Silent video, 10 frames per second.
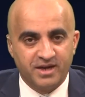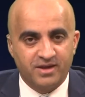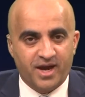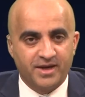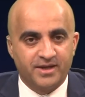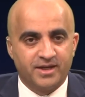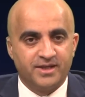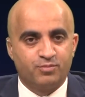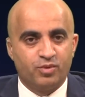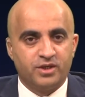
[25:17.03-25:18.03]
The handle
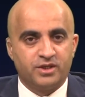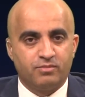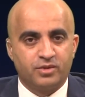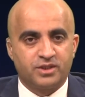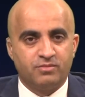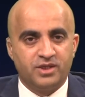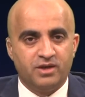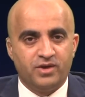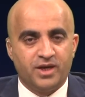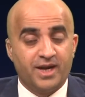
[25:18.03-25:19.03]
is British Muslim
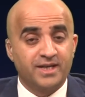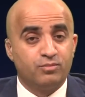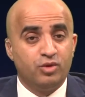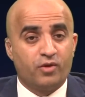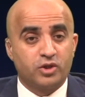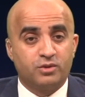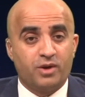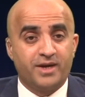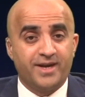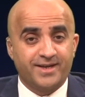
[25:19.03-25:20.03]
TV. Now, let's move on to
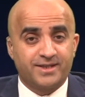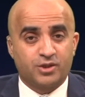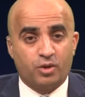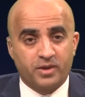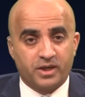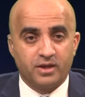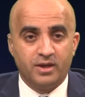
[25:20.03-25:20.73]
our next topic.